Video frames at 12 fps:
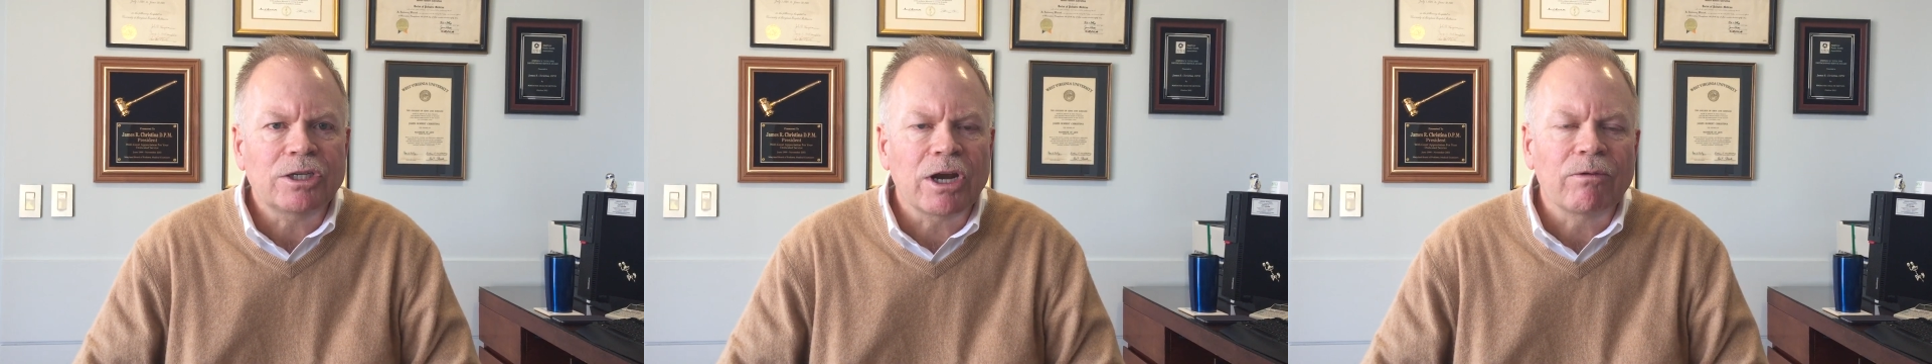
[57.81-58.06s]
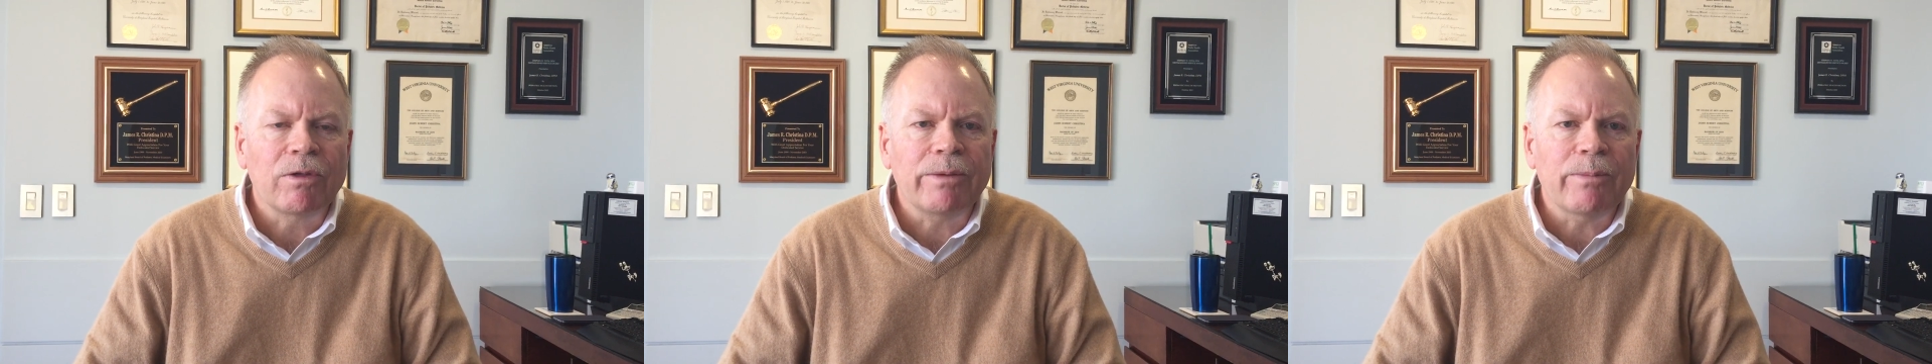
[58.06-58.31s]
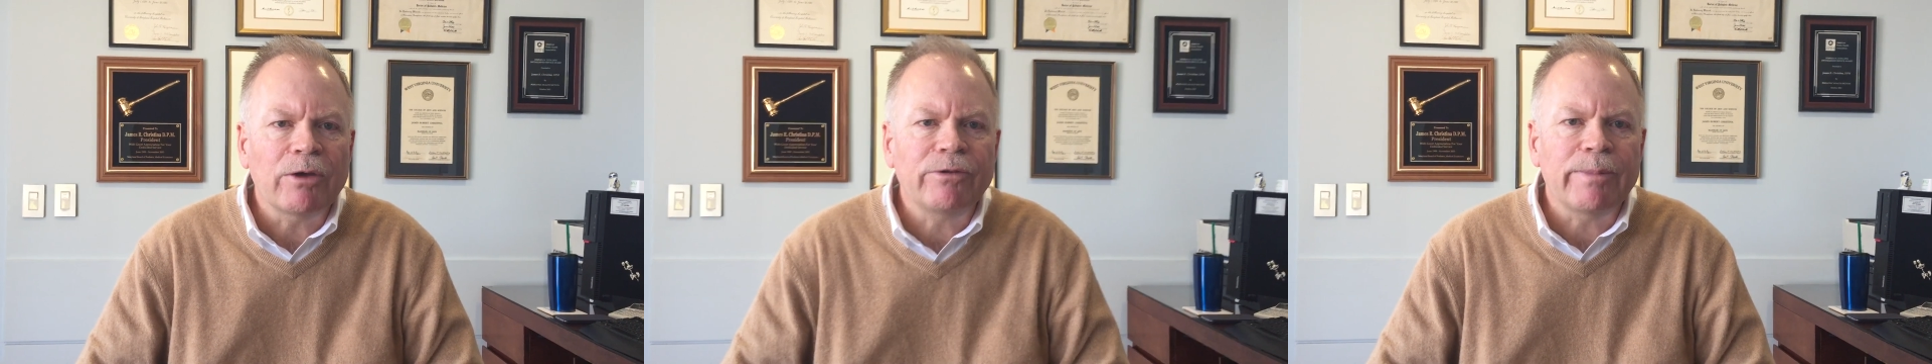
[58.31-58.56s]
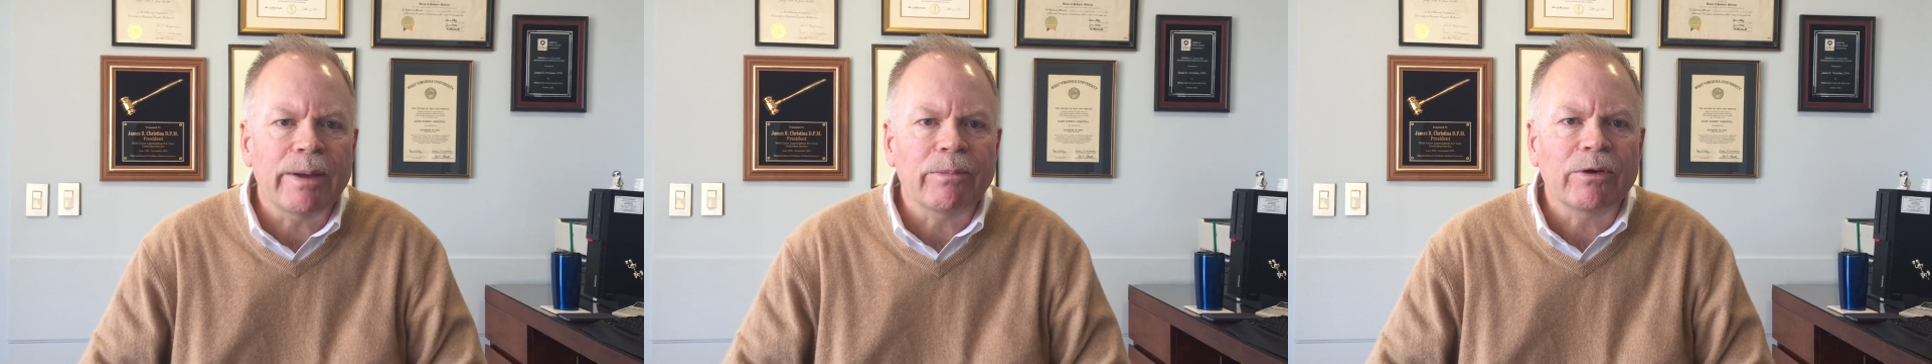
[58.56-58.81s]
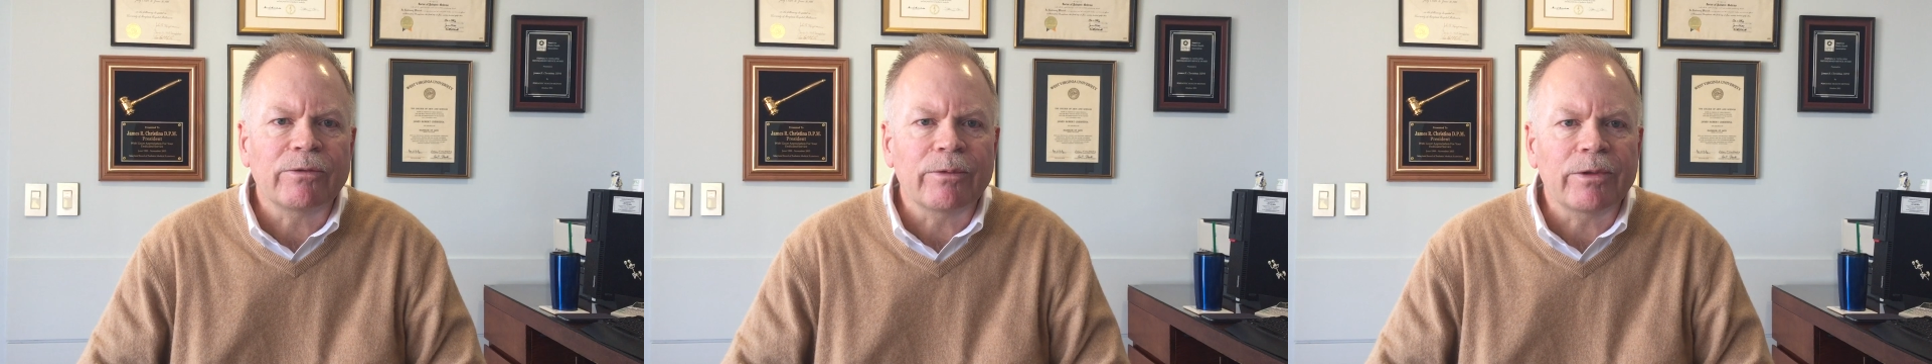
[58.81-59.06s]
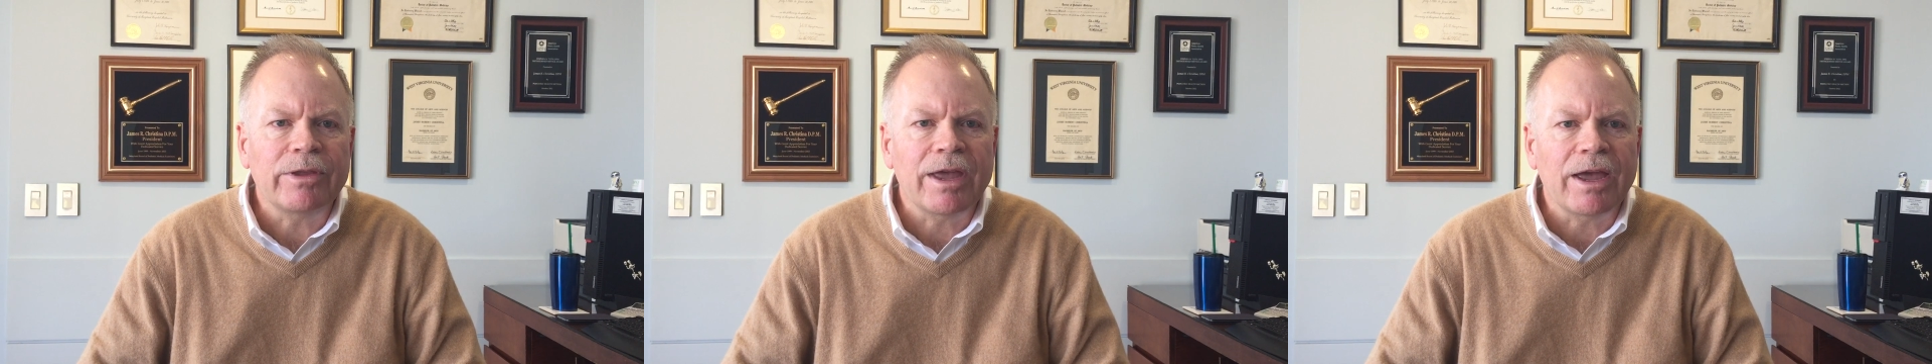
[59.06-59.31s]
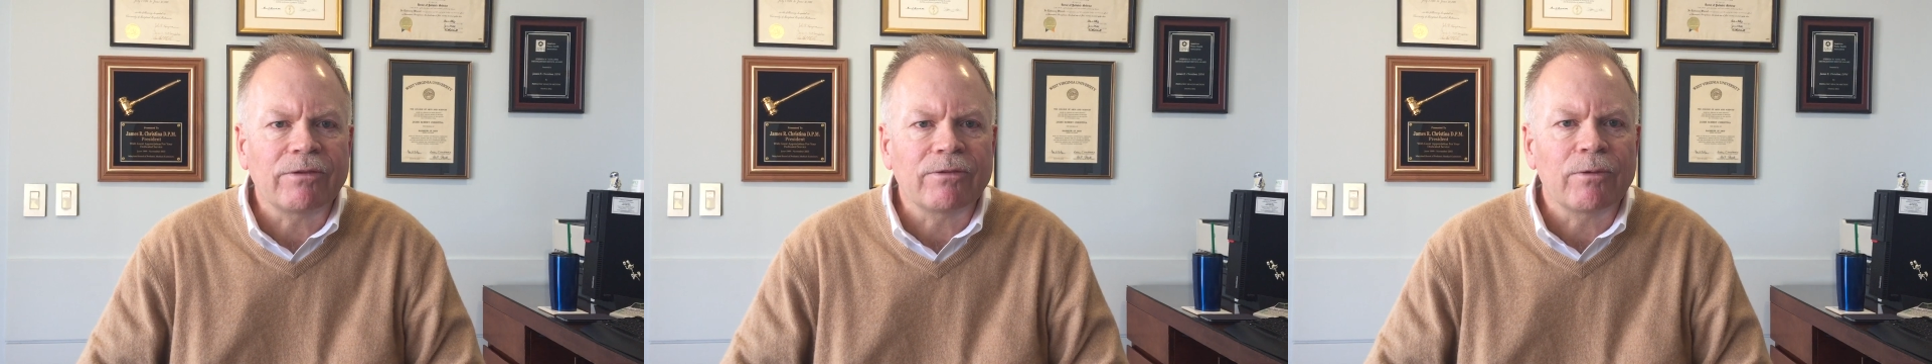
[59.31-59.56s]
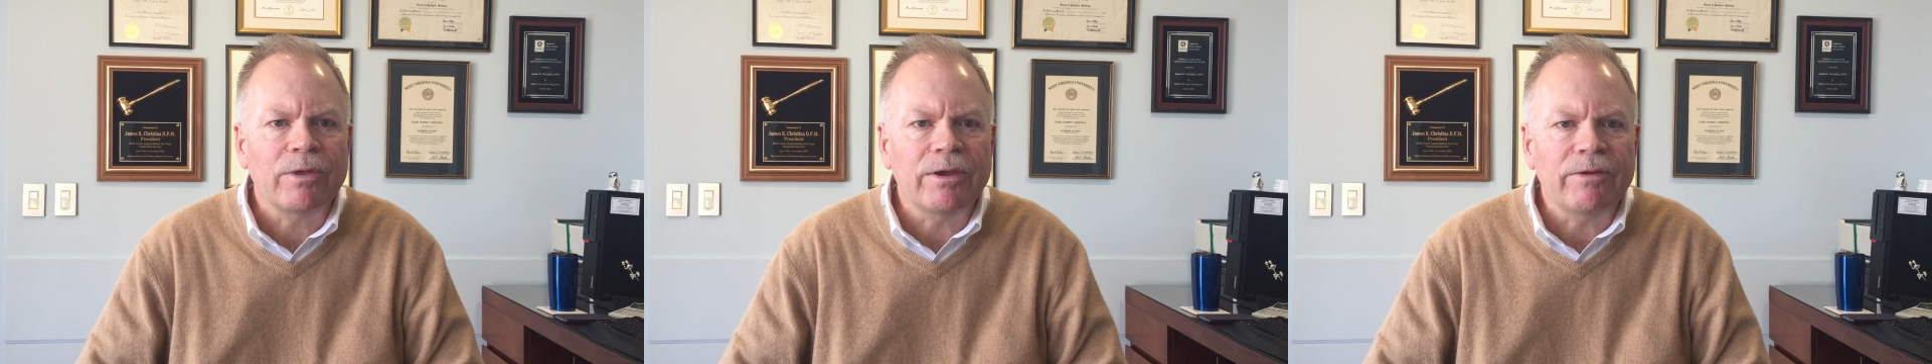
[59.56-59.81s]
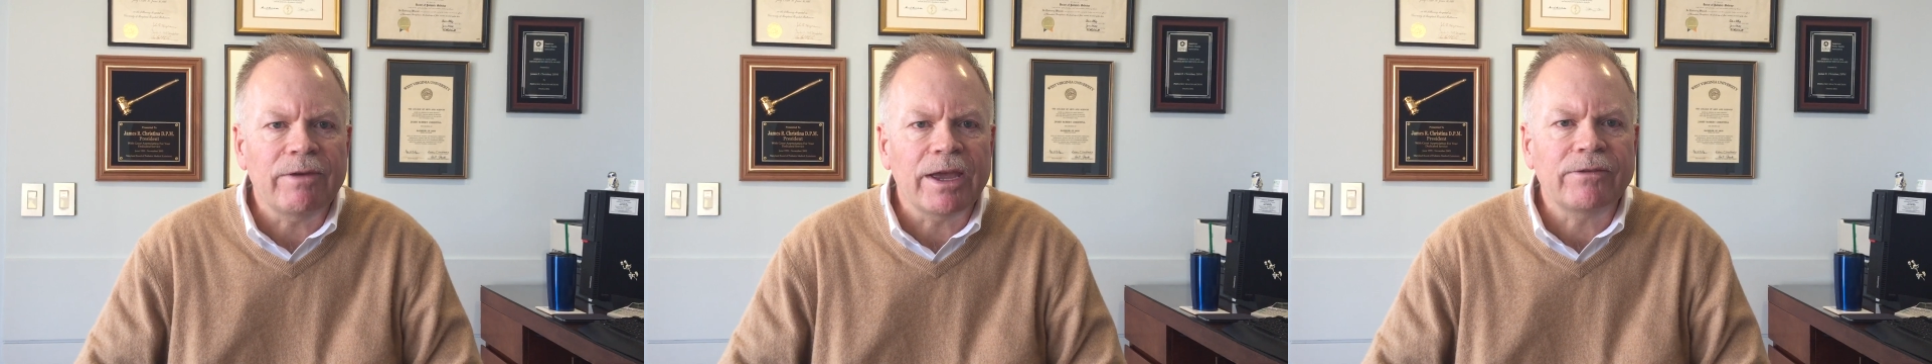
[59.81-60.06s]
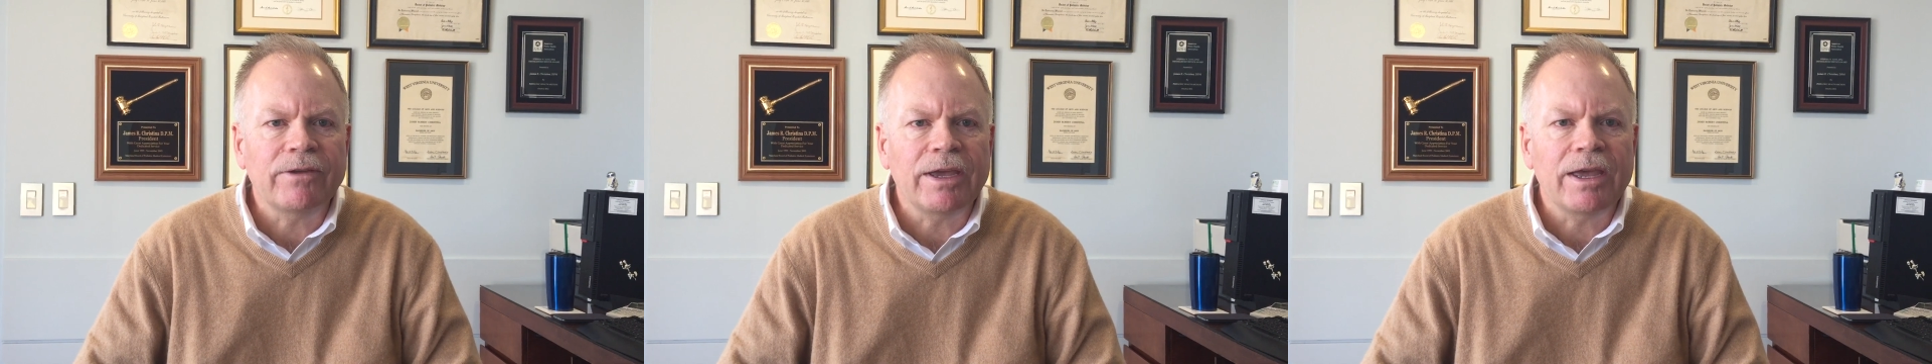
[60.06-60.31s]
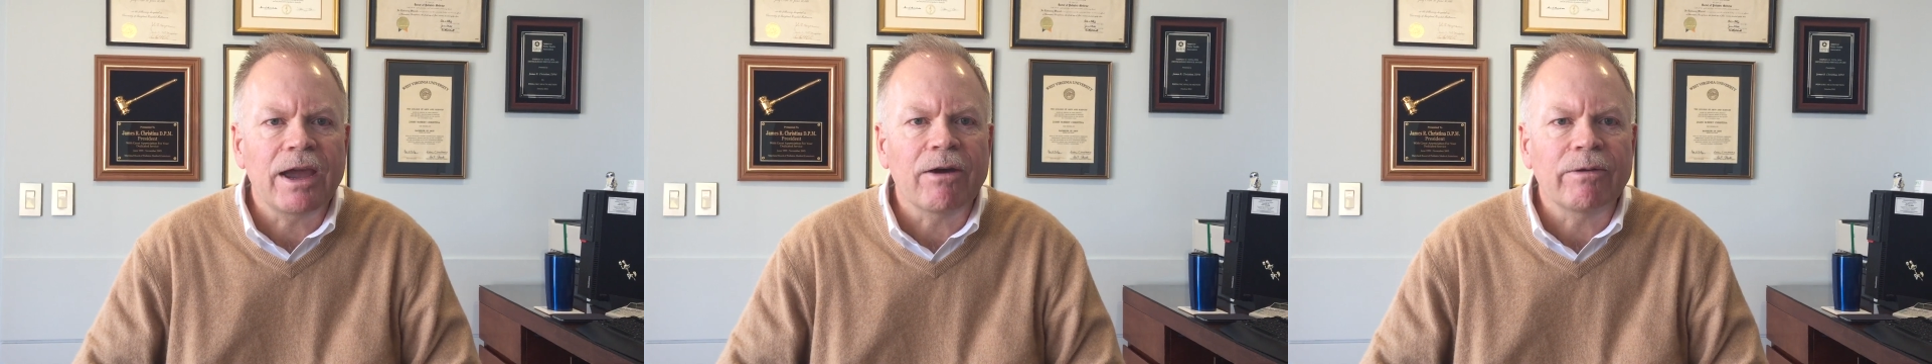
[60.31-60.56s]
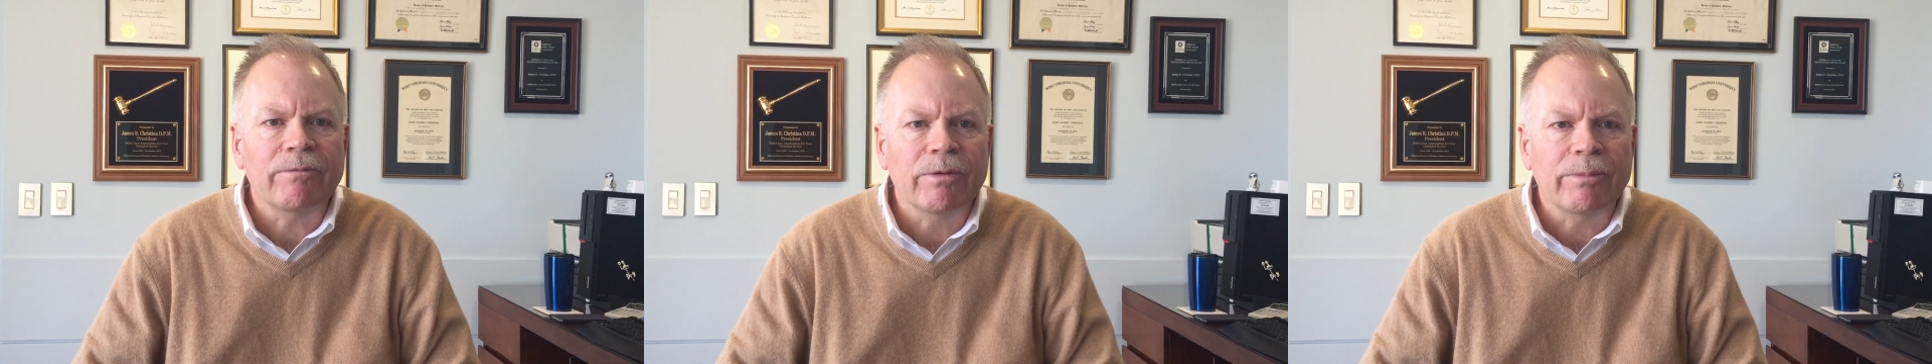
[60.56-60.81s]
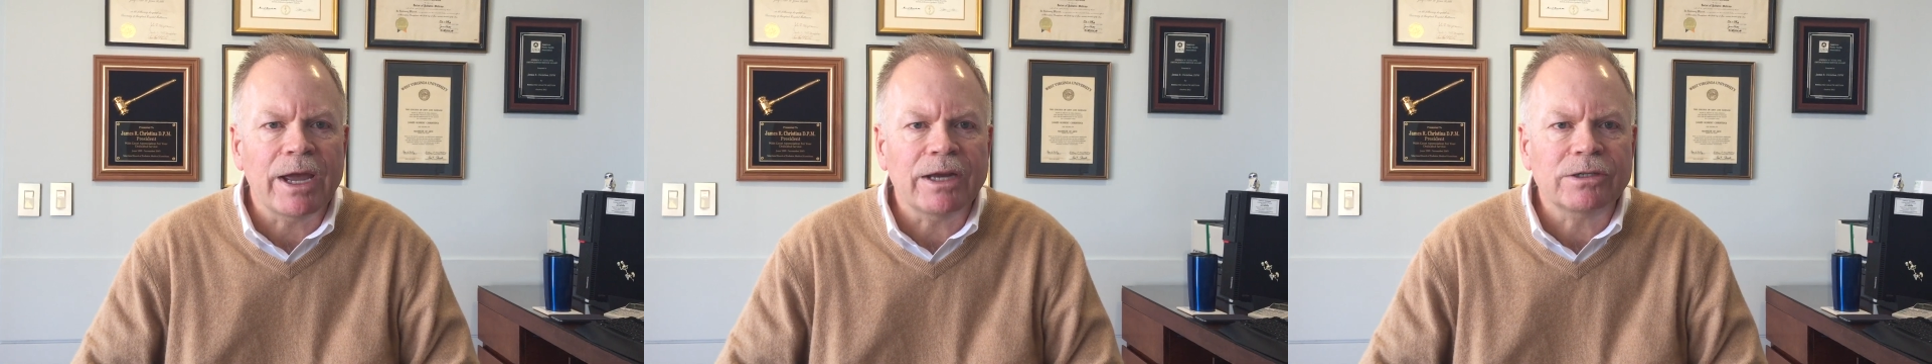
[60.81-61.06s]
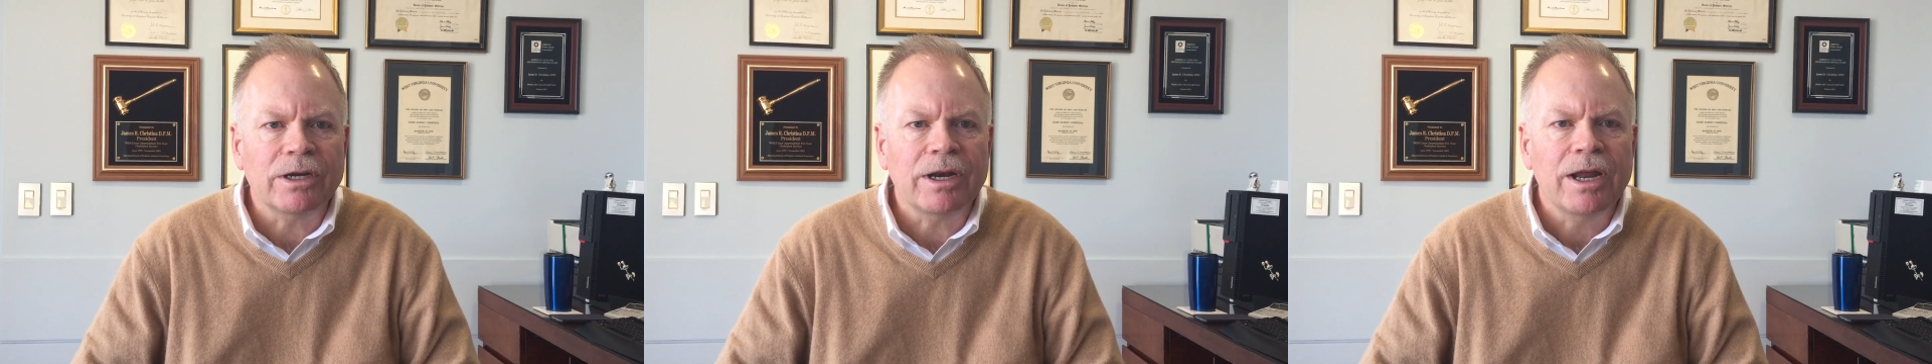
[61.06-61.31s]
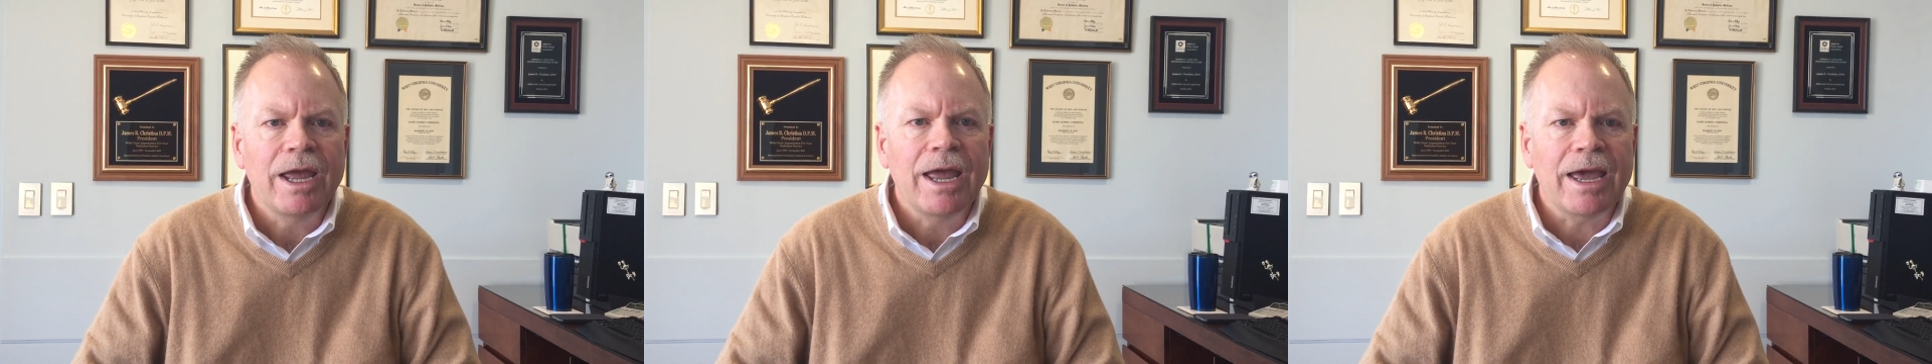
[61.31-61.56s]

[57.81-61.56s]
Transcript: Generally, most members will attest for the advancing care information